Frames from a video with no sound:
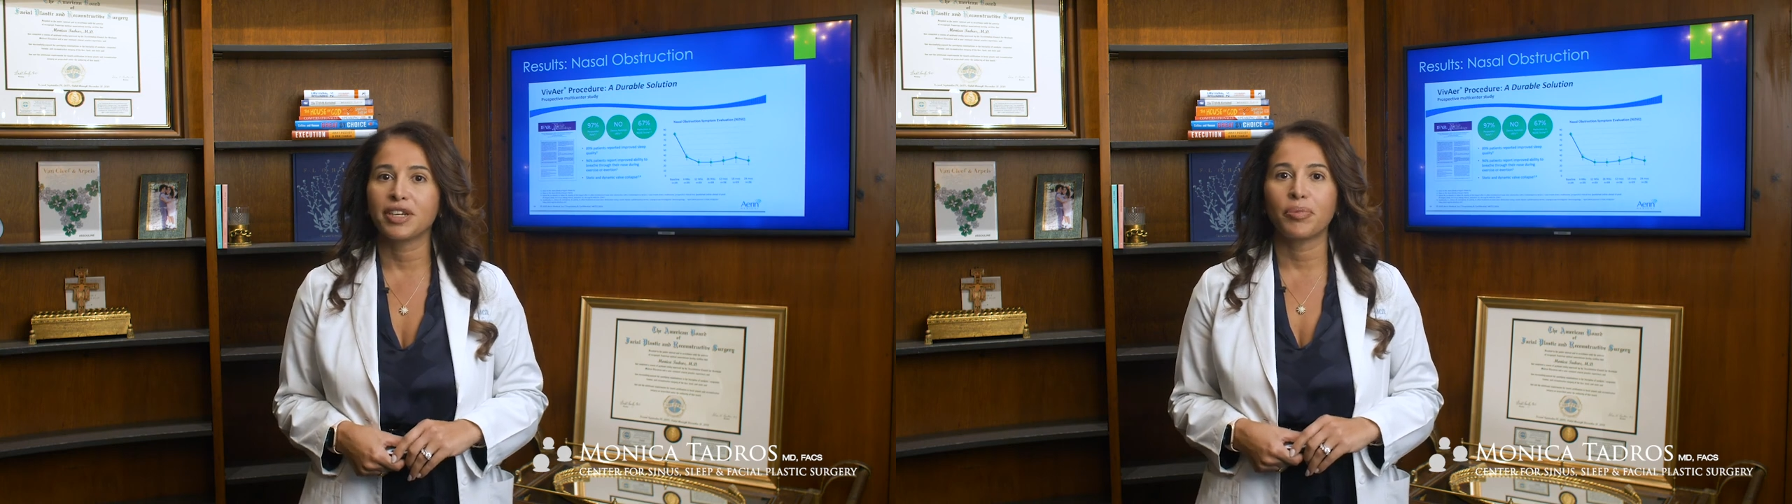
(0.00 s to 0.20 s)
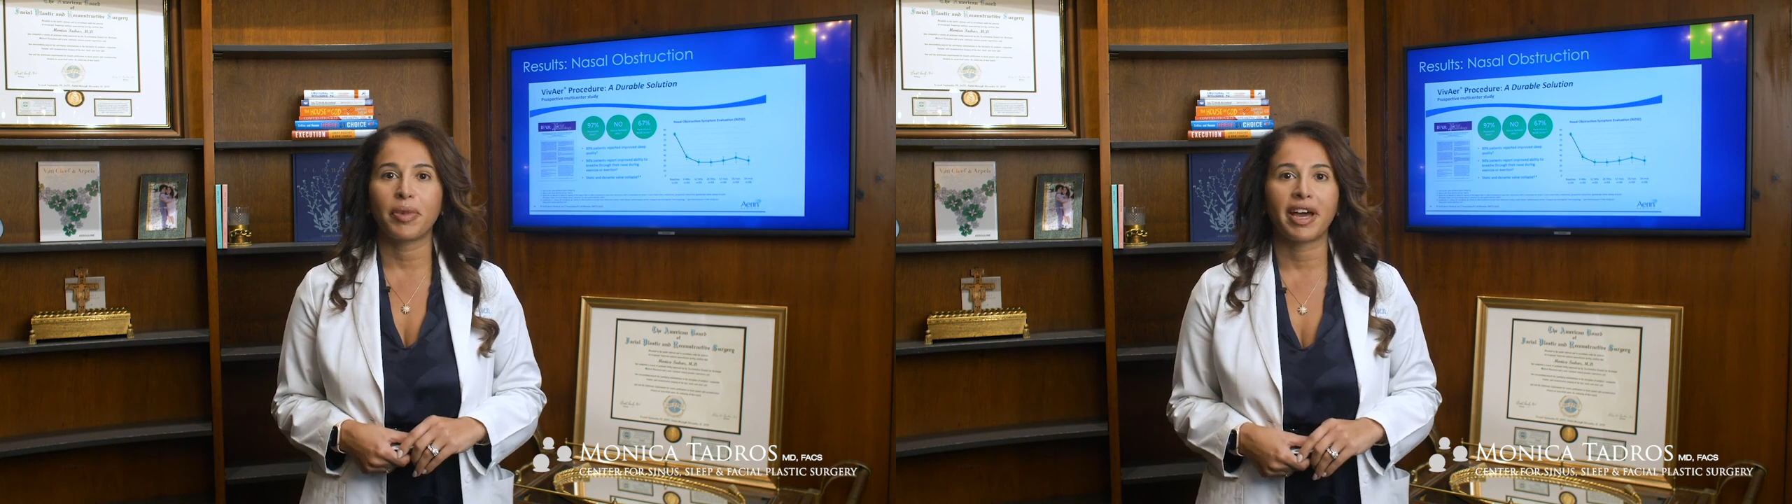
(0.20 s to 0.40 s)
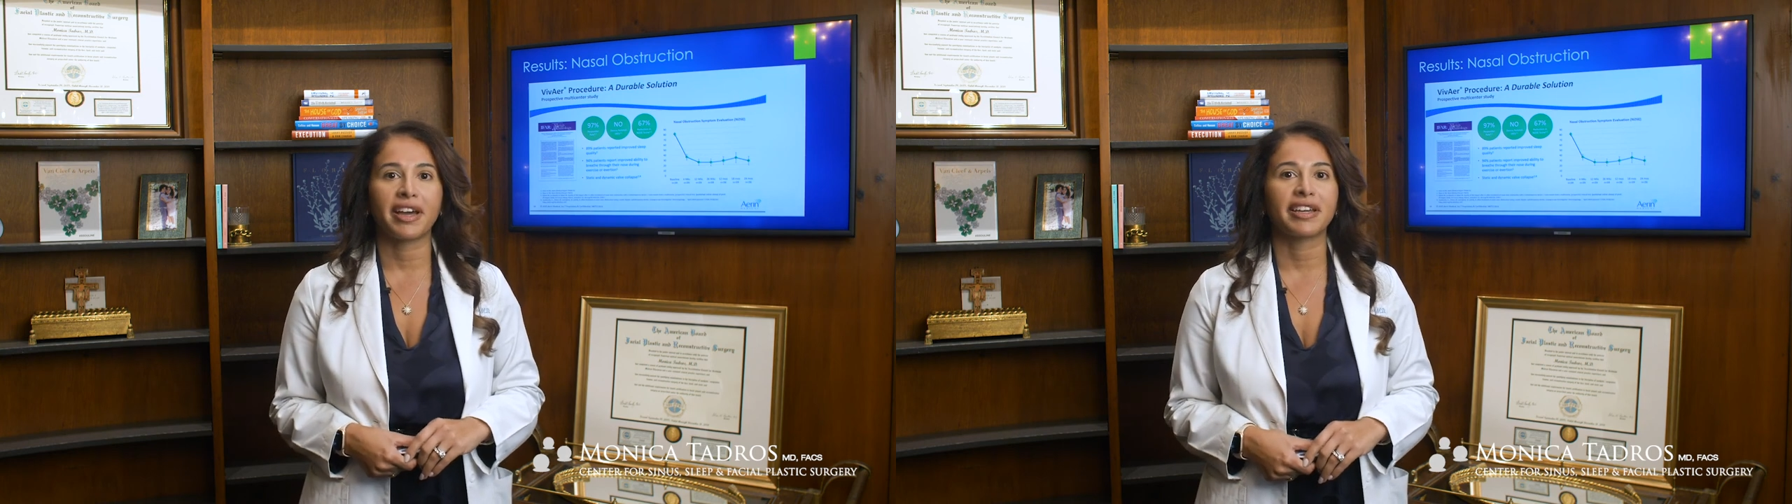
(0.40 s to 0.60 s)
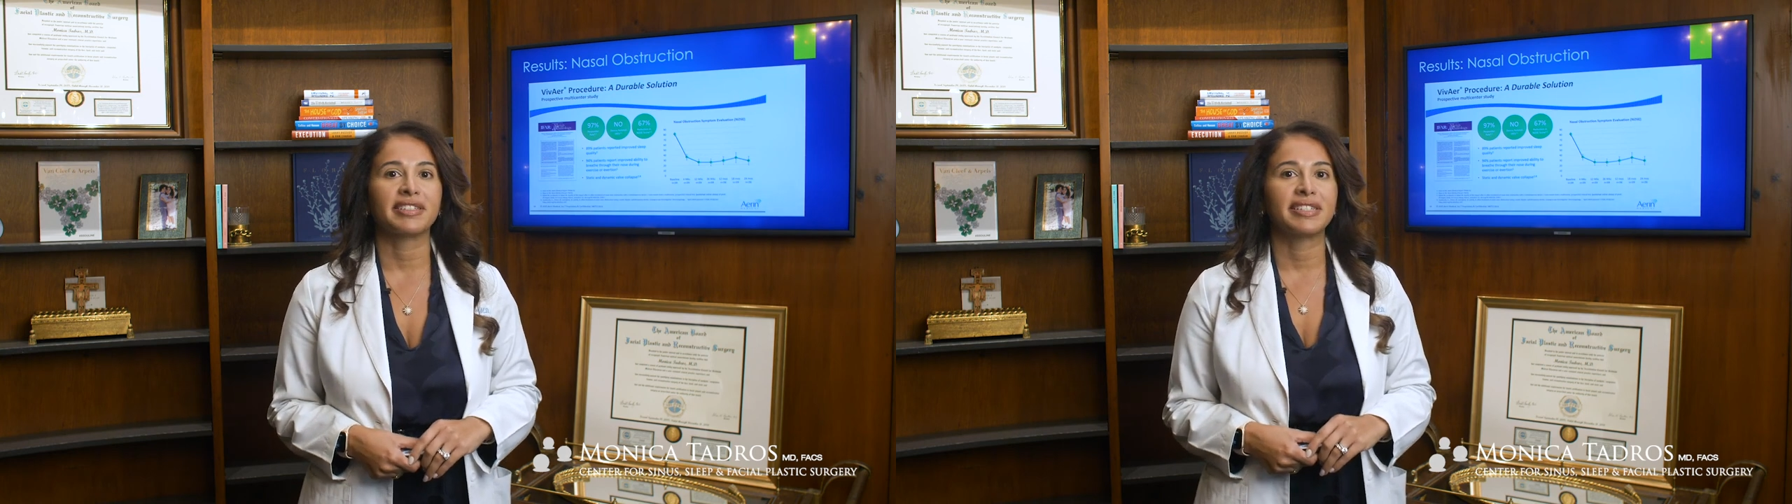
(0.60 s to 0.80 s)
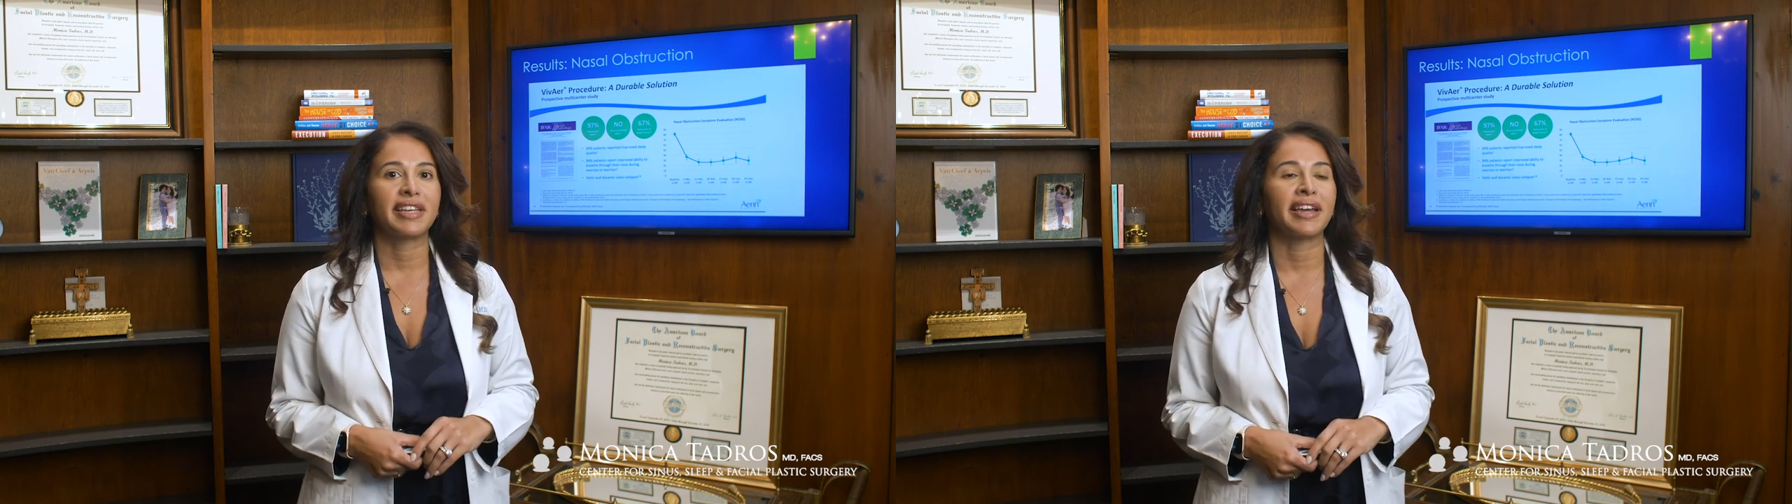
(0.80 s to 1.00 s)
come back
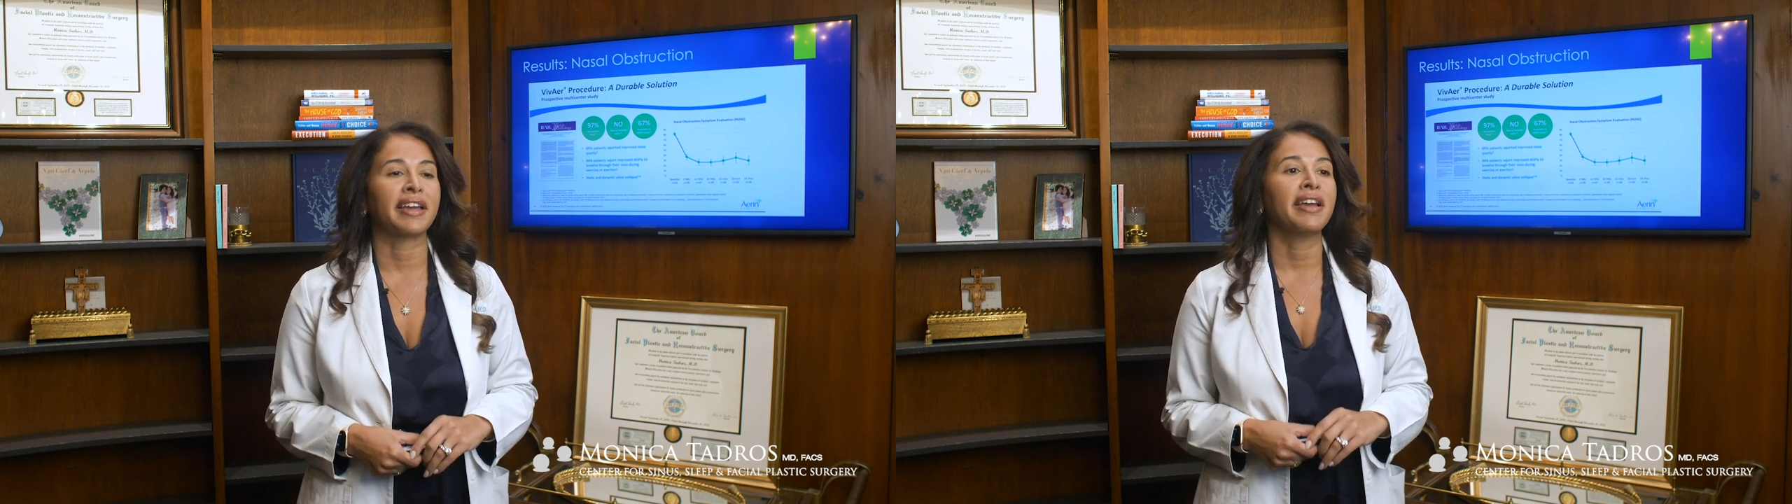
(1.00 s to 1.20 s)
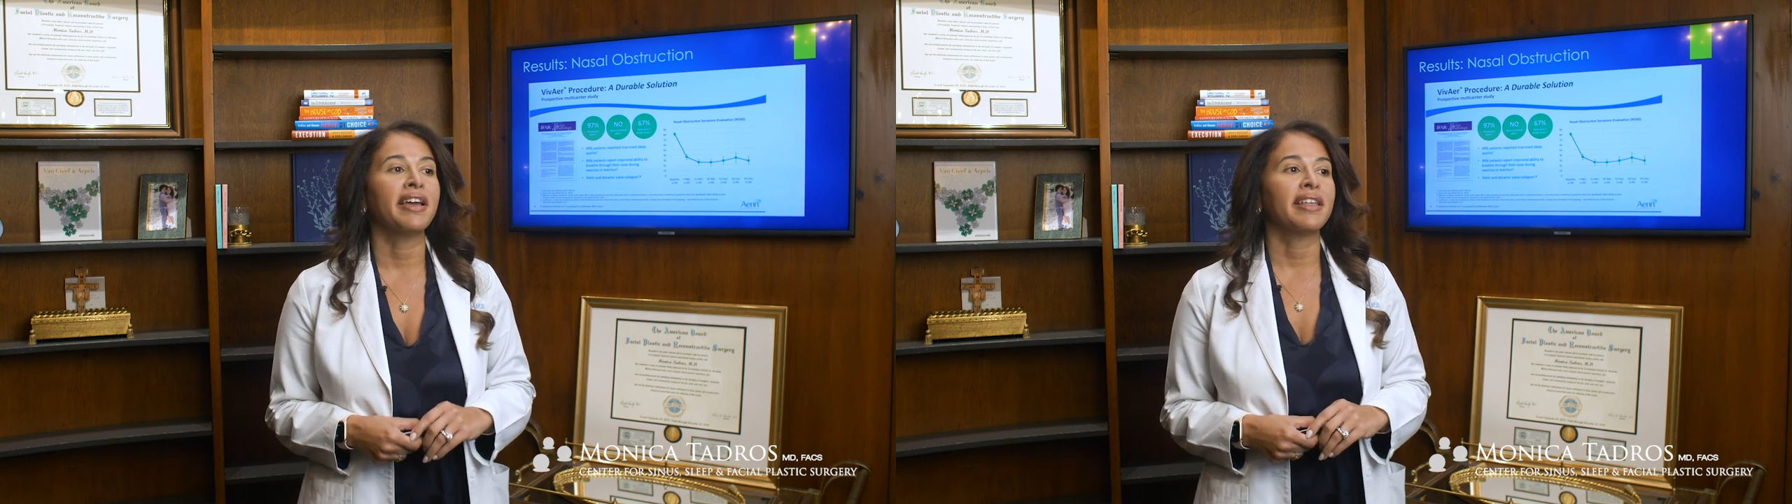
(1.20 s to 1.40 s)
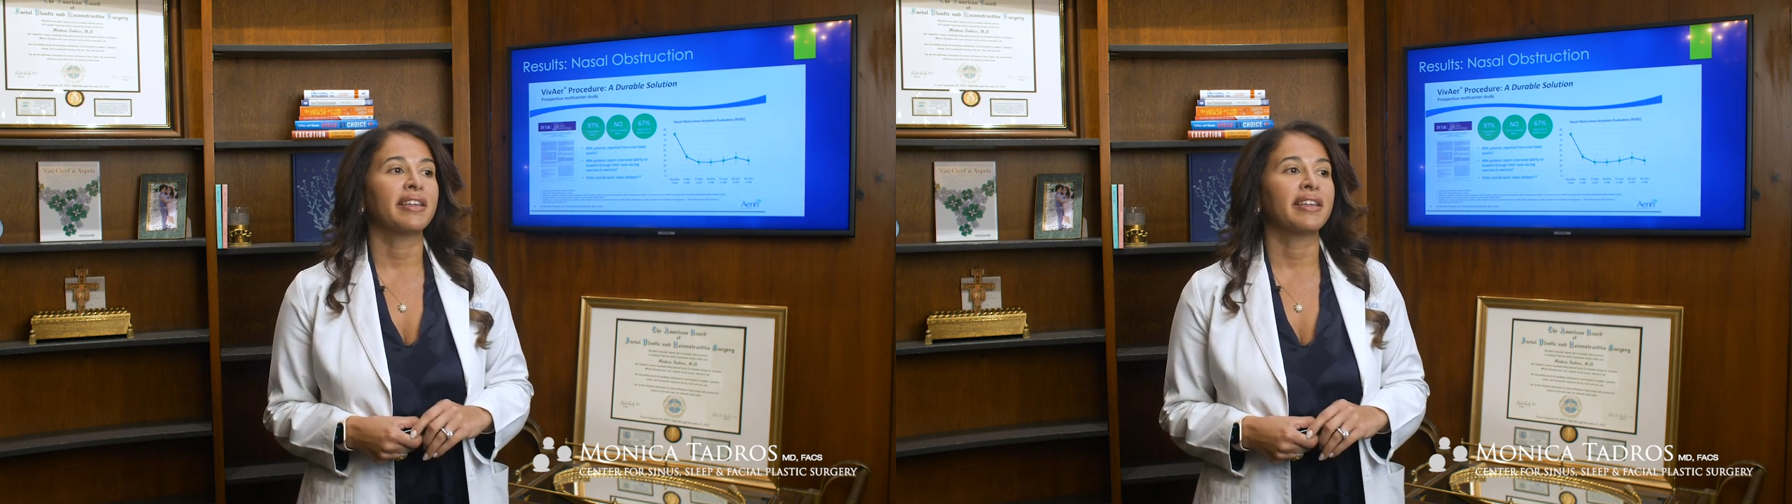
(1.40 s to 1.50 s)
and say